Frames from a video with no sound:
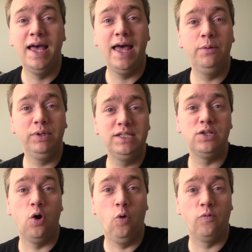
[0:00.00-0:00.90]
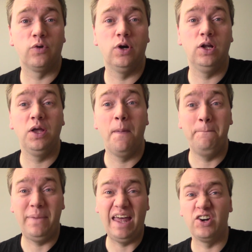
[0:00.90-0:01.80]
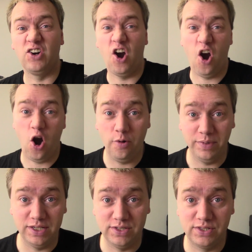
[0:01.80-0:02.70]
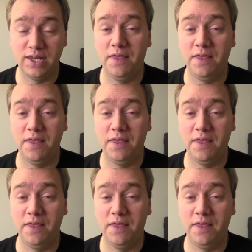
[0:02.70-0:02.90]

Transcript: and it will lead to overall better armies.